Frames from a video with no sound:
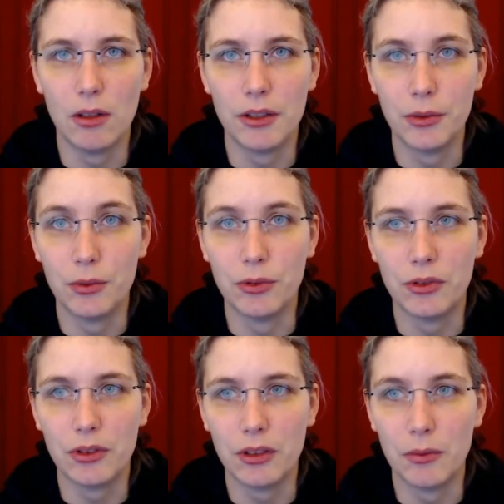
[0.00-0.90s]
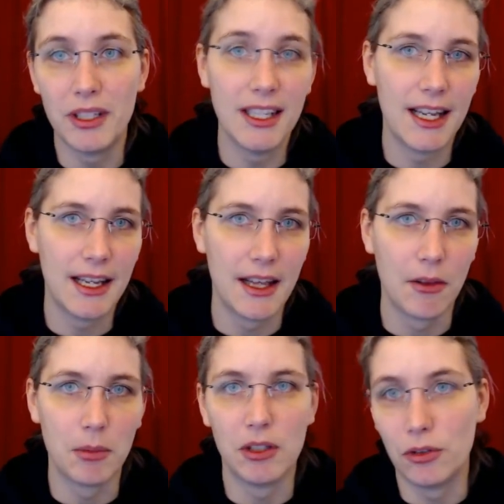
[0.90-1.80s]
use a relay and the
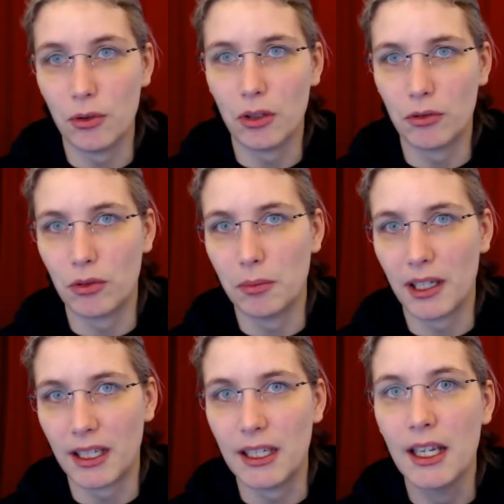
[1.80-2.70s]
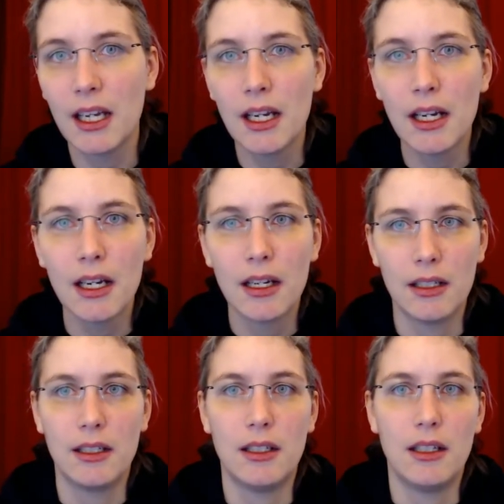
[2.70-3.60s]
PSU control plugin
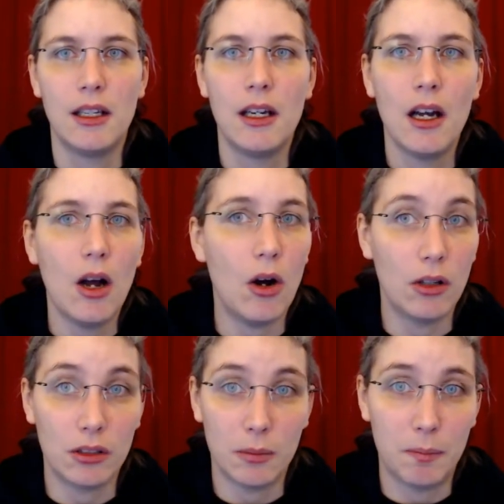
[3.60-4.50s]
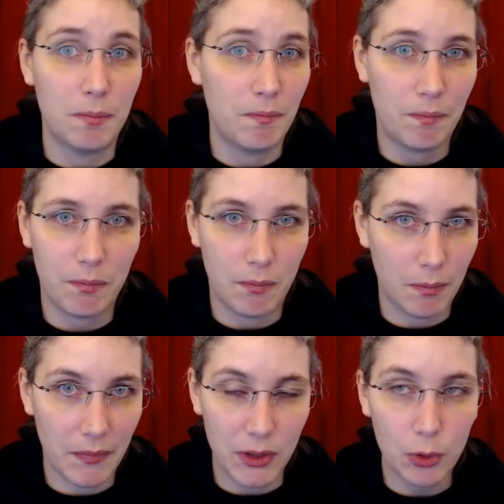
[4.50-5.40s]
or
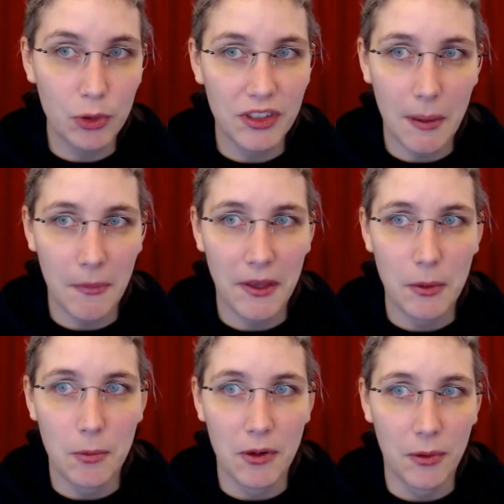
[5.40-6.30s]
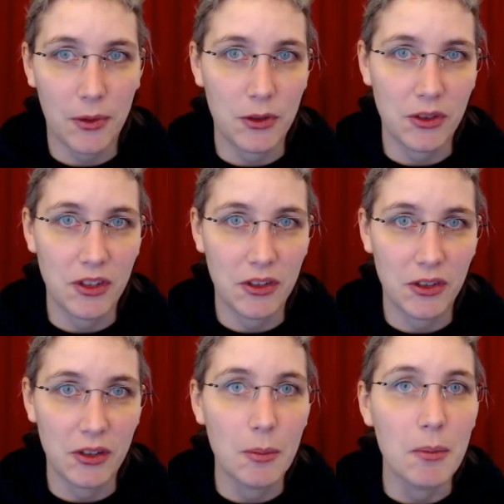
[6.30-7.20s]
do something with the
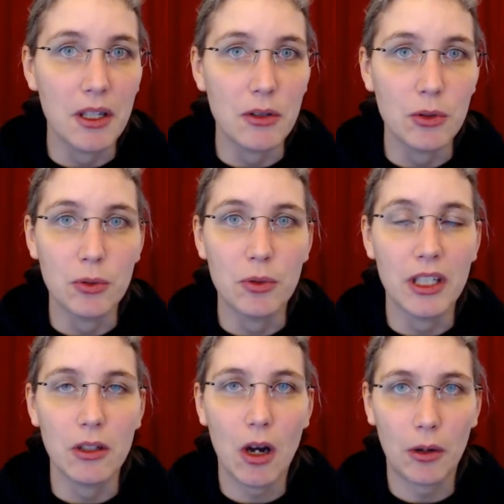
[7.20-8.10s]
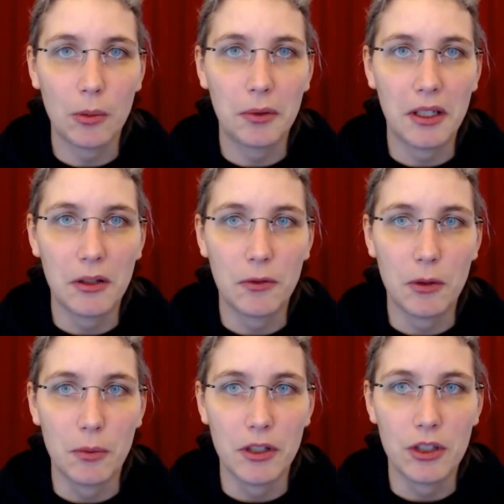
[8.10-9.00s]
system menu in Octoprint for
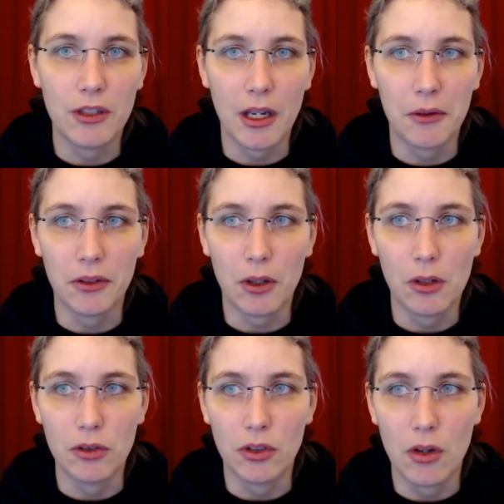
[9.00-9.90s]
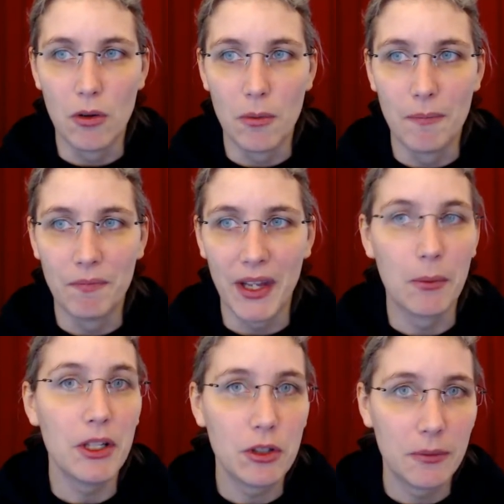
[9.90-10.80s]
which there is also yeah,
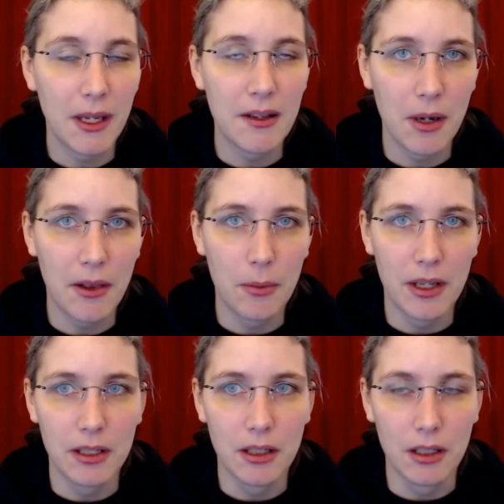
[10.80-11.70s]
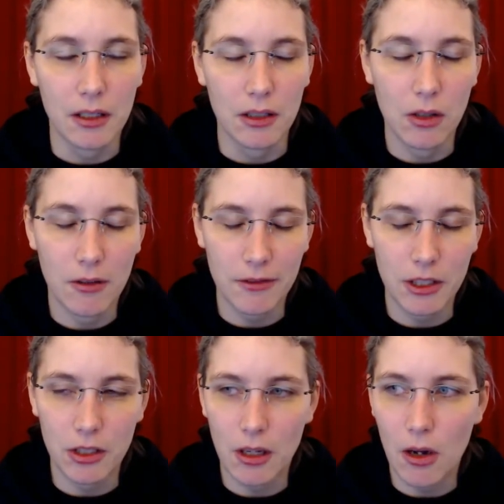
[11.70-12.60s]
which is by by the way a, a core
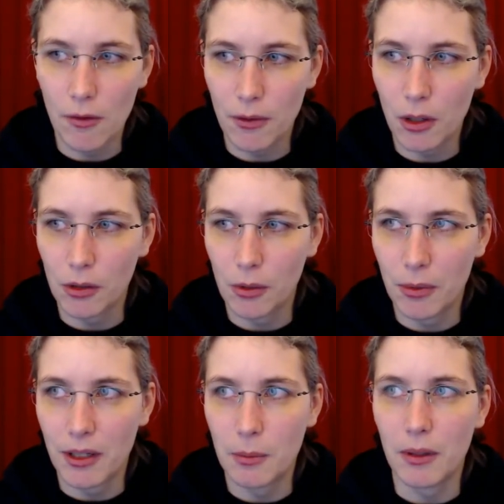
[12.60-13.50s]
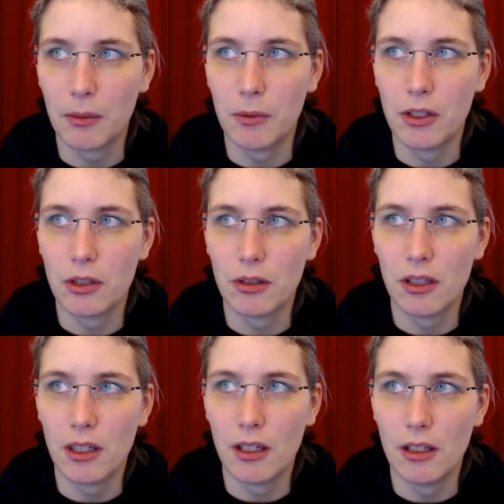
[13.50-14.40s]
feature of Octoprint, but which
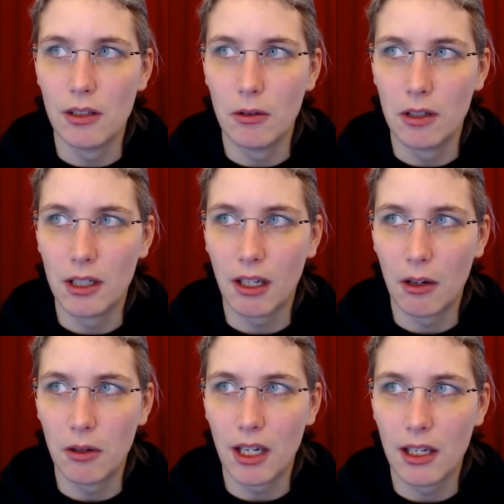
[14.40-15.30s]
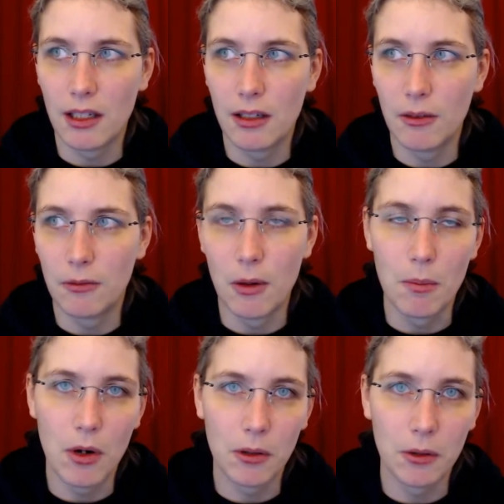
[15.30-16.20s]
you cannot edit from
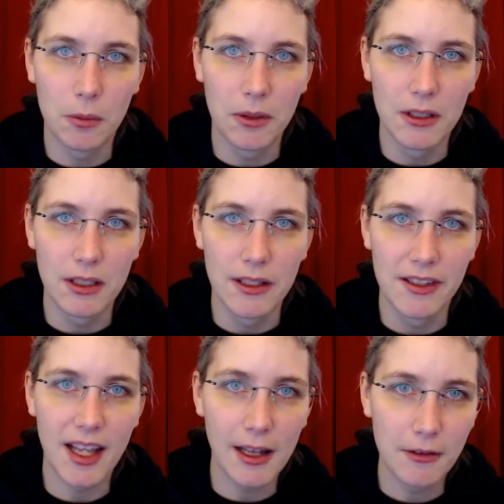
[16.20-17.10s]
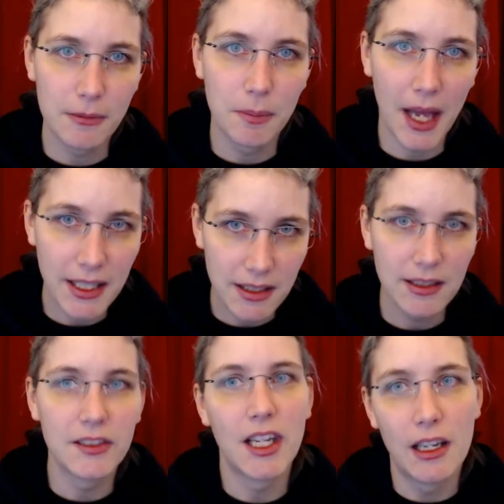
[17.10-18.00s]
Octoprint itself, but
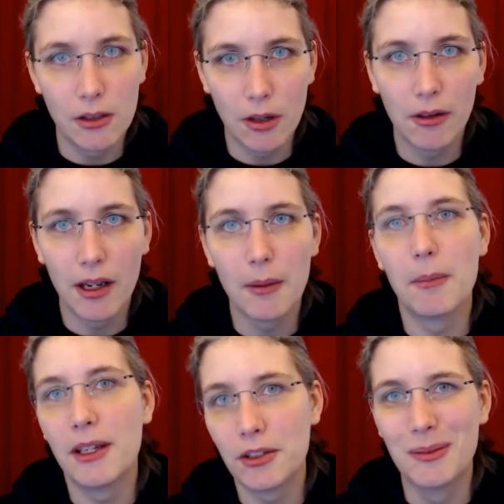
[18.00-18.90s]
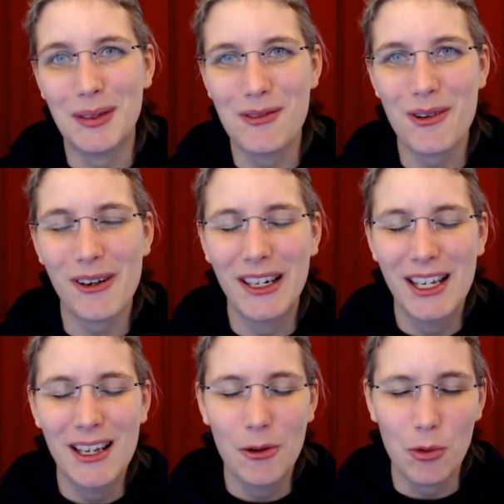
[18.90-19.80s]
Salandora, mentioned before,
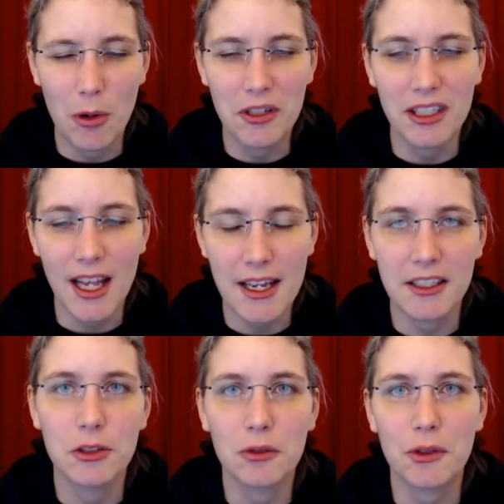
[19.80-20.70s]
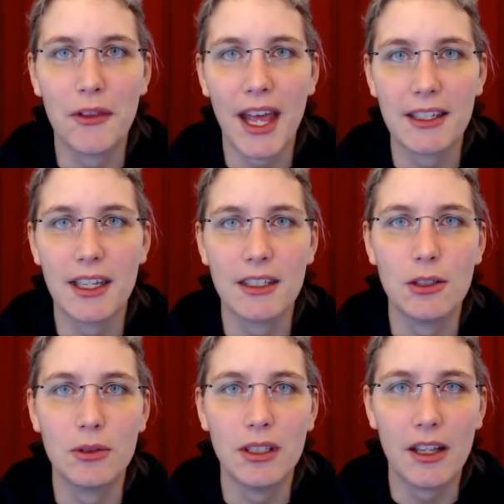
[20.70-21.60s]
wrote an editor for that that
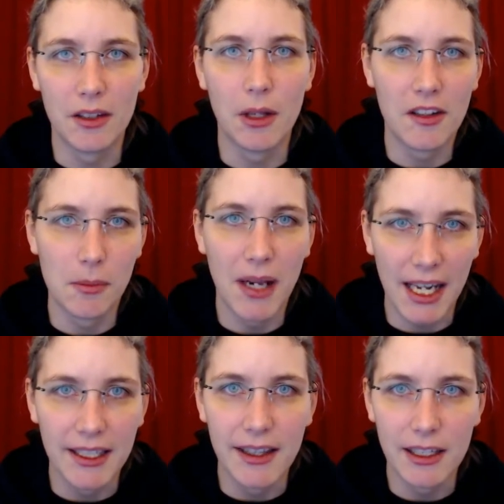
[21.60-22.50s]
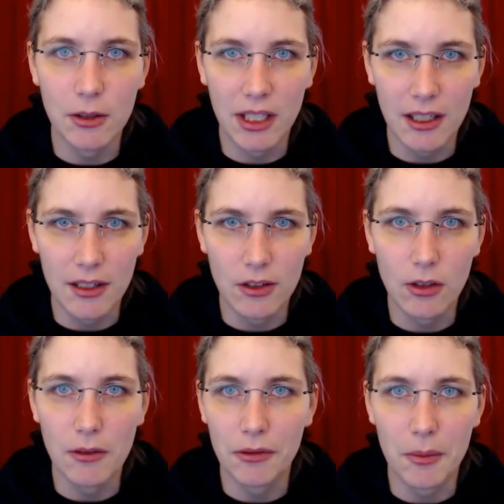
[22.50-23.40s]
you as a as a plugin that you can
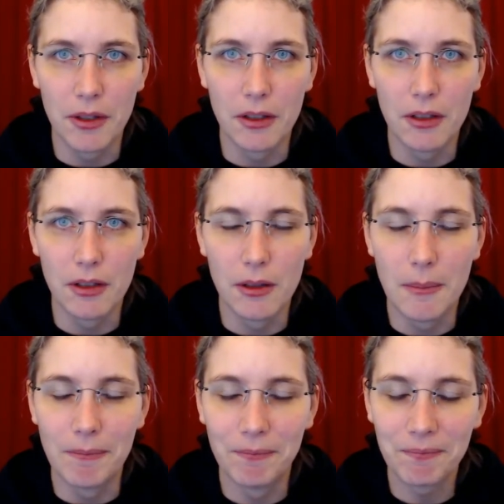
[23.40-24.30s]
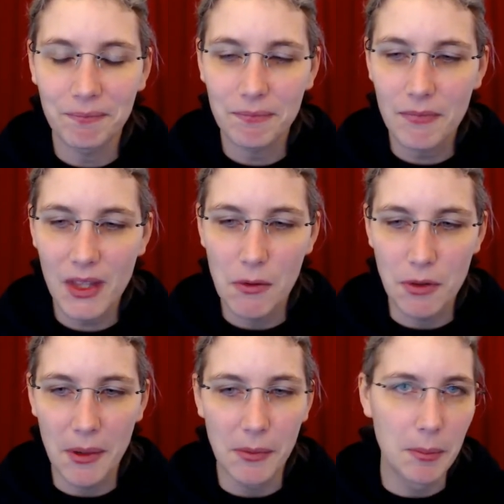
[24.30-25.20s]
install from the um, from
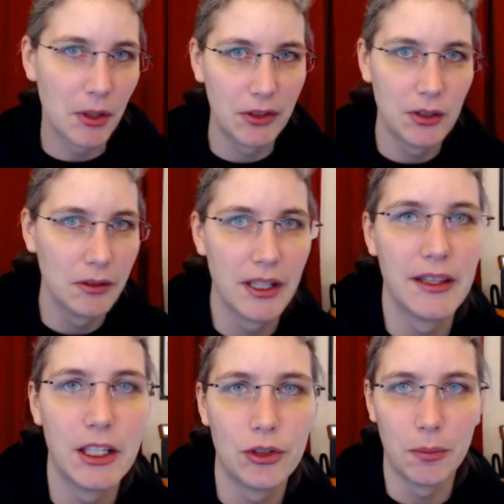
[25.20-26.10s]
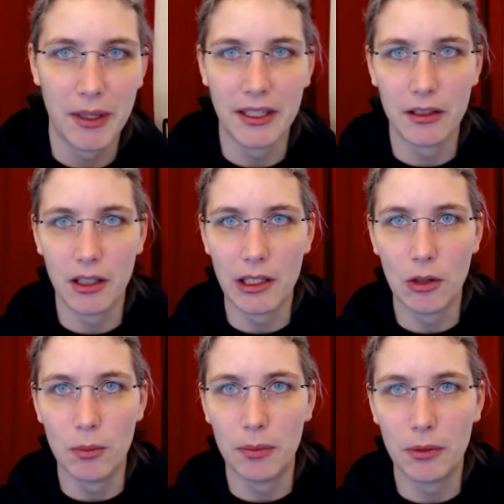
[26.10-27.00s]
the repository, and that should make it, I
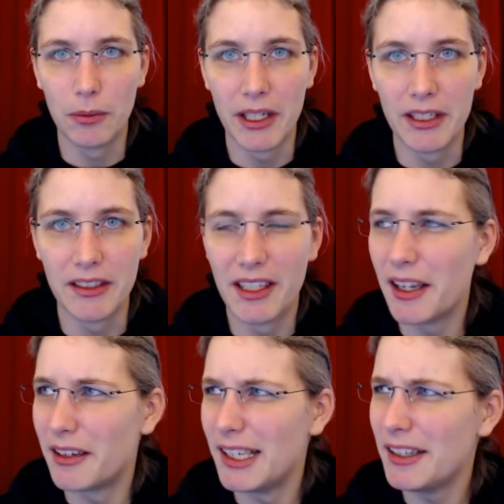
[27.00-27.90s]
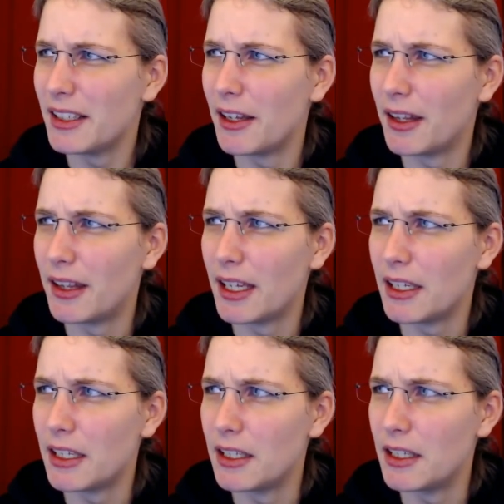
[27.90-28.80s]
hope, quite easy. At least I think
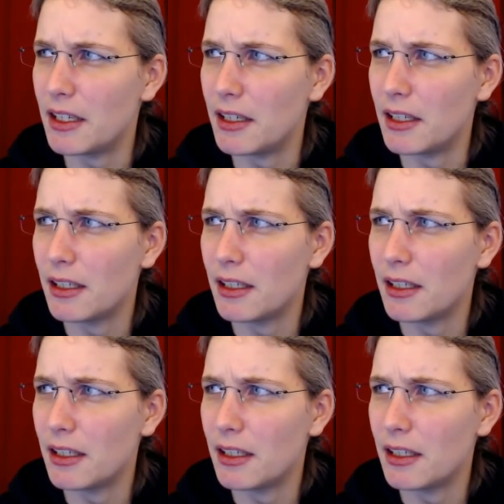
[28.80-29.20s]
he did.